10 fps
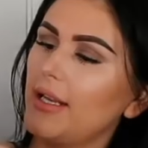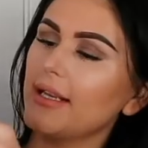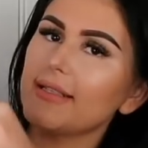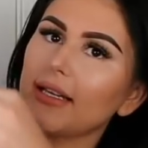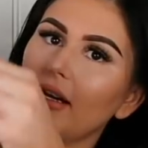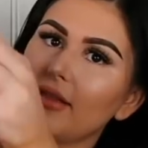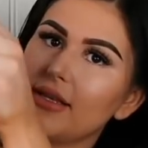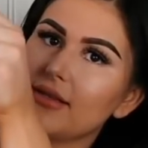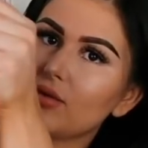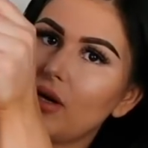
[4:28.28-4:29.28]
Next, I got
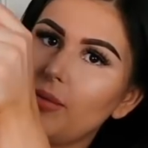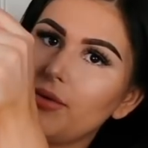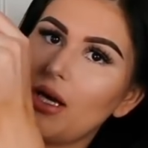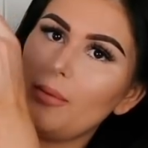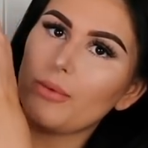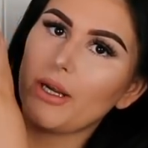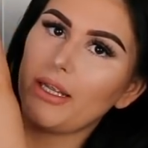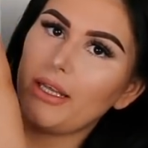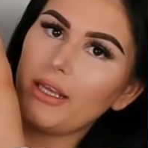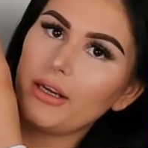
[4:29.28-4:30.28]
this crop top
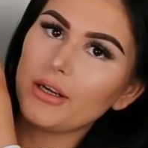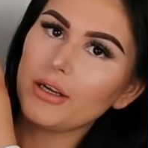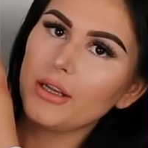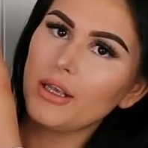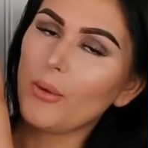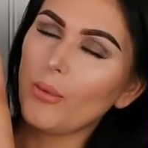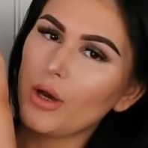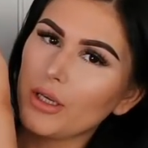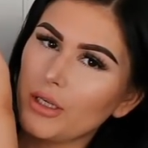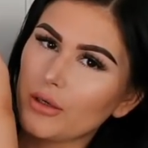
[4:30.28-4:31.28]
right here. I
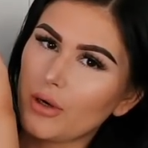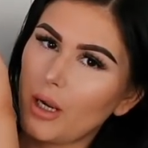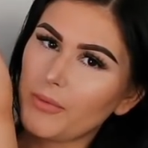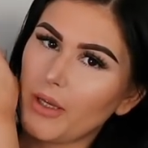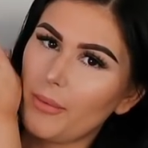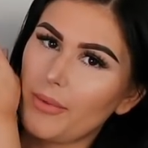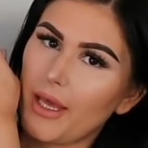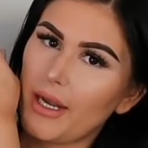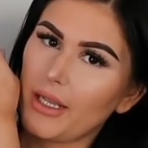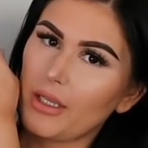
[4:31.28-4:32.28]
wanted a crop top
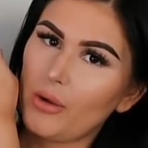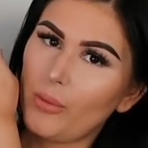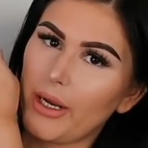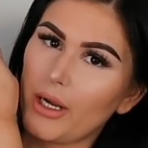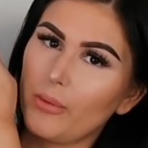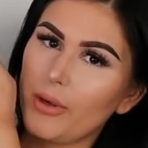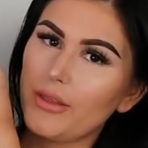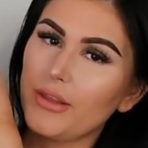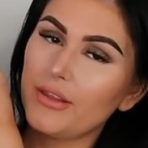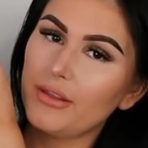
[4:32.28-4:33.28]
that I could wear
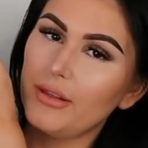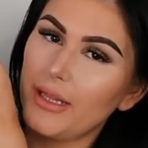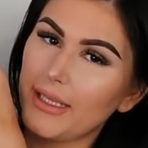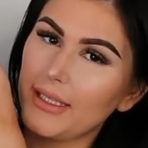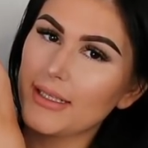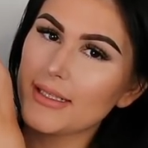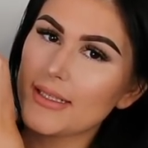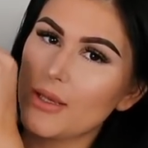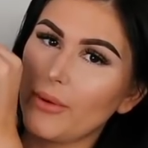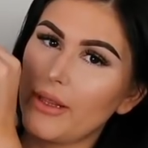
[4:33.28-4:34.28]
with the leggings
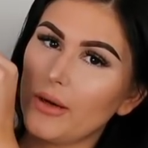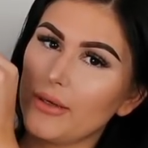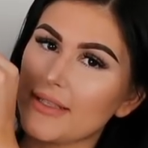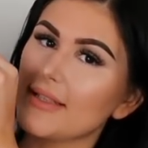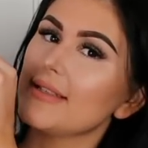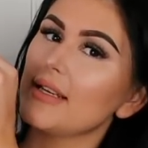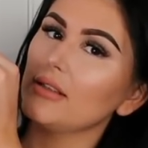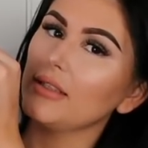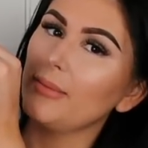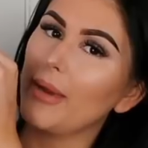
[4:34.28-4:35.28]
without
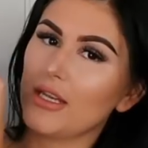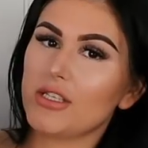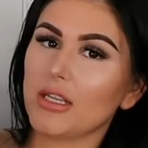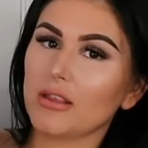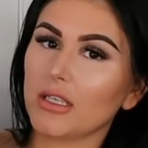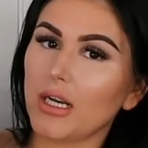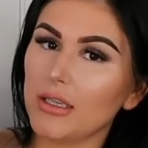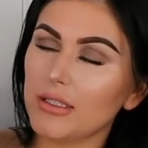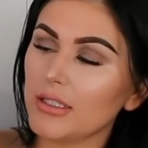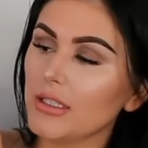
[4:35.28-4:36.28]
necessarily matching the
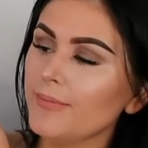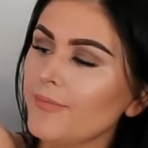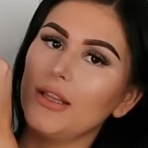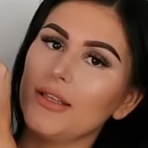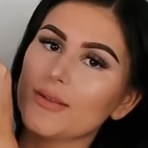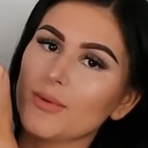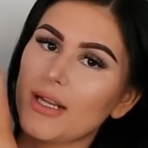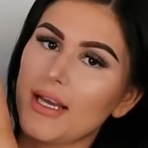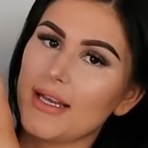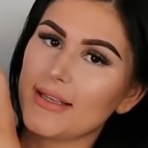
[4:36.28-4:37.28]
color. This one
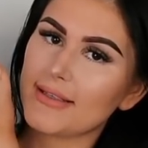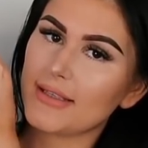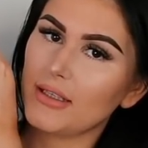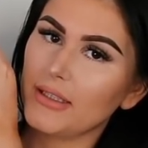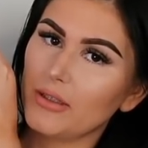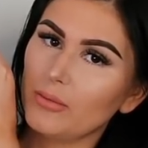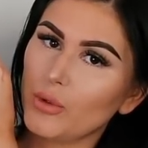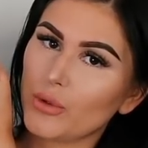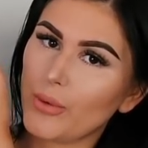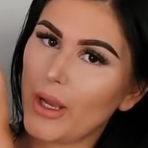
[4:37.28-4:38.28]
has a little
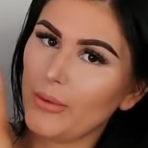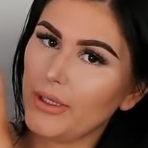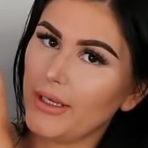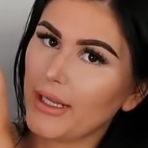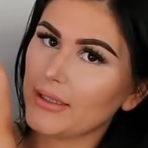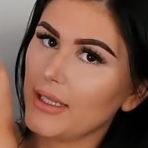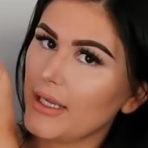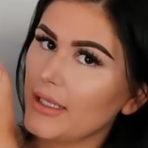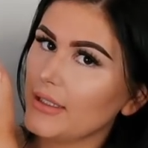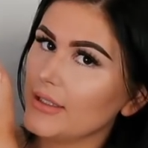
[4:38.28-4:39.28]
more rounded
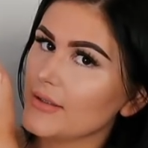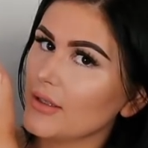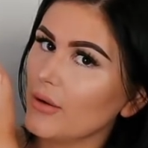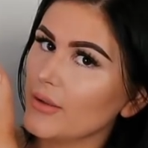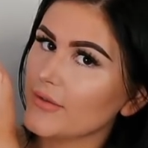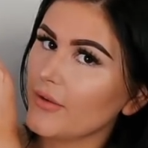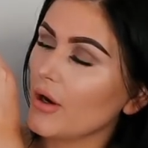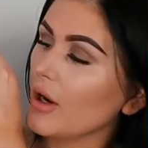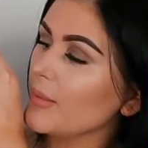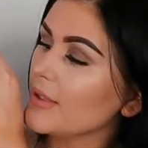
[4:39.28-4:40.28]
neckline. It doesn't go as
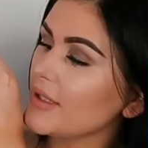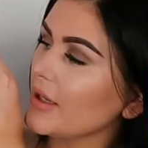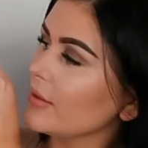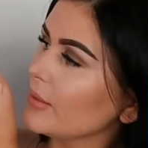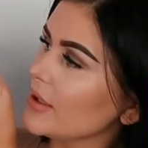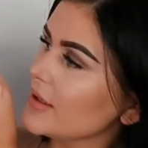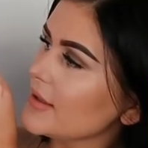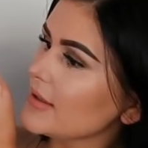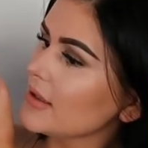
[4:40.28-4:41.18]
far up as the other ones.